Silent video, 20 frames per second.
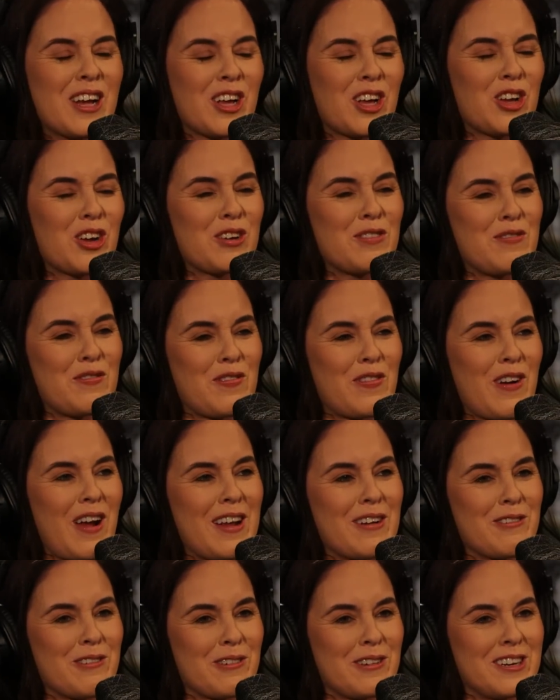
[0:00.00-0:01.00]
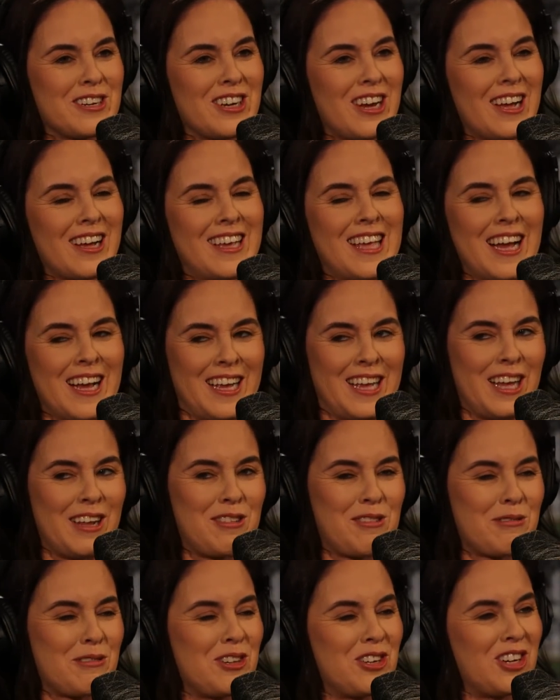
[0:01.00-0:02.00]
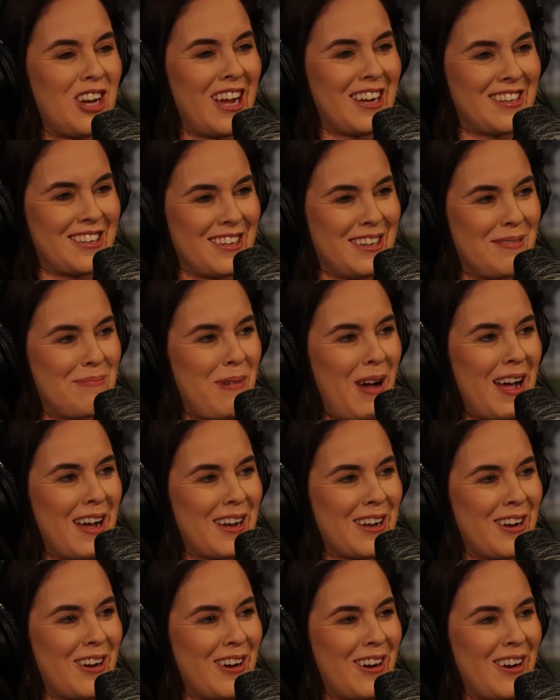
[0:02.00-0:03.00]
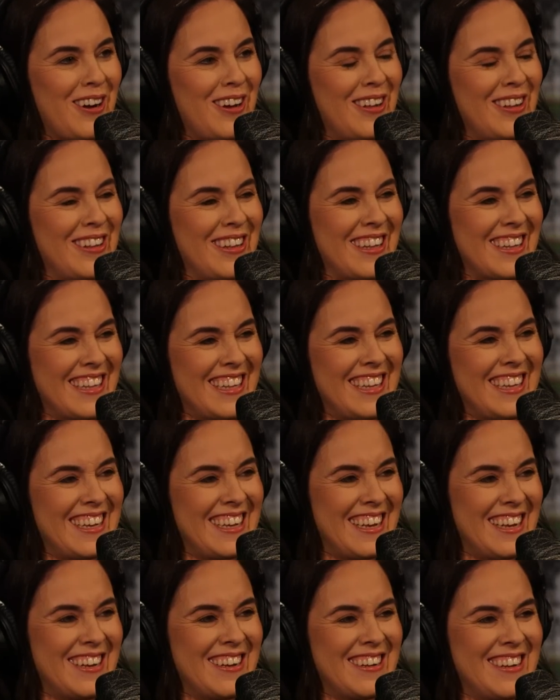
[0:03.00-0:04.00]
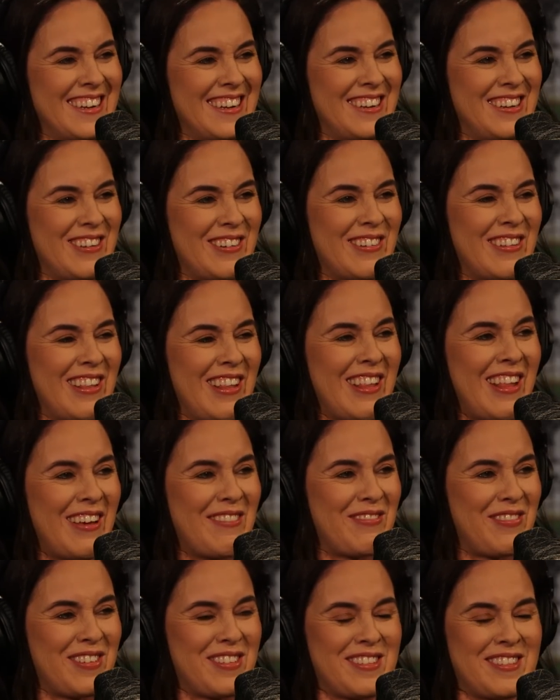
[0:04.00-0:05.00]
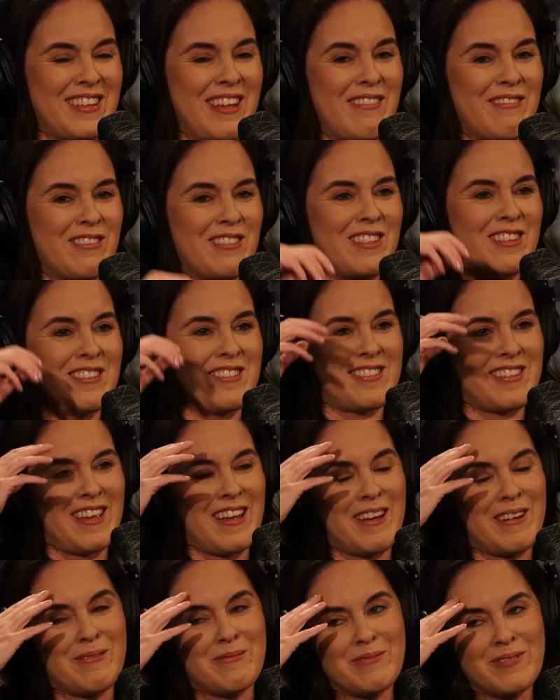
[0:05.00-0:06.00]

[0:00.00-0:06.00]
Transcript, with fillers: good friend gets rejected by a girl, and your life is never the same.